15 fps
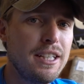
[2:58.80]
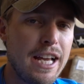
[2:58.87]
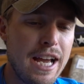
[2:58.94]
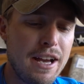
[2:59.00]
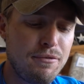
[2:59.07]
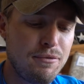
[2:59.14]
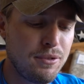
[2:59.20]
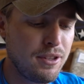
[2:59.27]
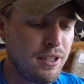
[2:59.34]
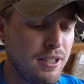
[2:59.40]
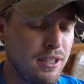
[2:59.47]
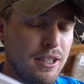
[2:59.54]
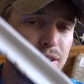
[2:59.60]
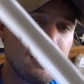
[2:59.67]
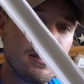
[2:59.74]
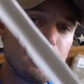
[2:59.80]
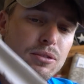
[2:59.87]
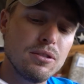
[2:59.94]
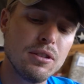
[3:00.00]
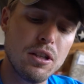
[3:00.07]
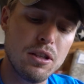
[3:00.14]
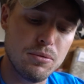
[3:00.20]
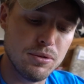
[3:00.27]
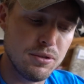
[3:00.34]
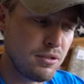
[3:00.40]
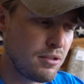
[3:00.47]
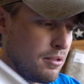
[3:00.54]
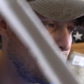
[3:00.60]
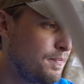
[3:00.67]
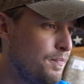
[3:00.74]
in half with a uh, skill saw
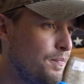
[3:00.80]
was,